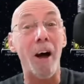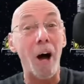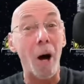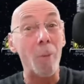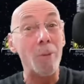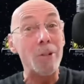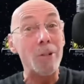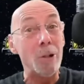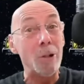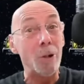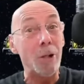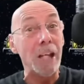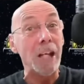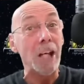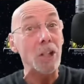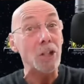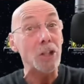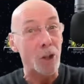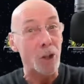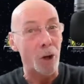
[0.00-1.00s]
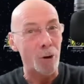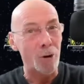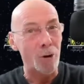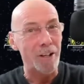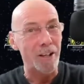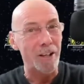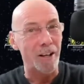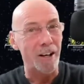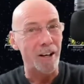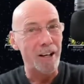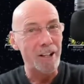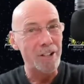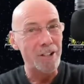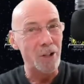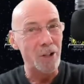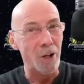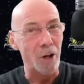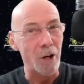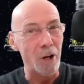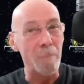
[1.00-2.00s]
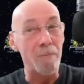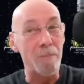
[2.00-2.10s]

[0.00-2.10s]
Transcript: I was looking at Tonga time,